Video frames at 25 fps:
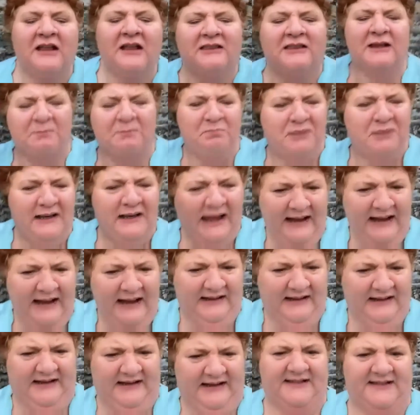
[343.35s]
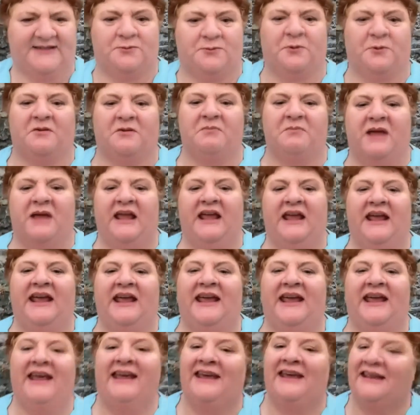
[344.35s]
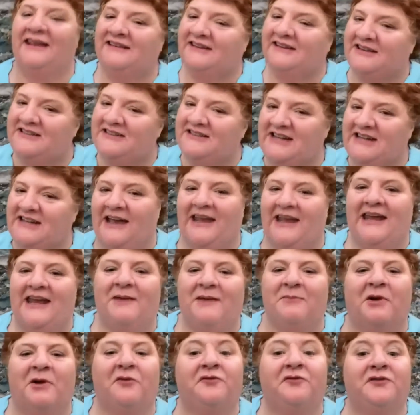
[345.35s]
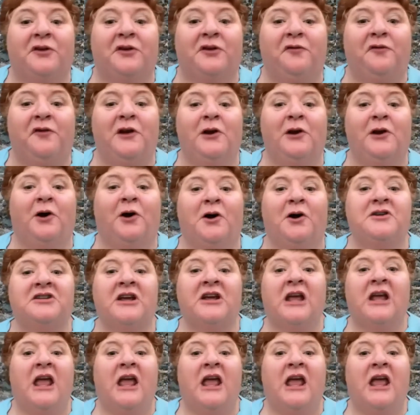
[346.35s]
The blankets were made the time of the flood,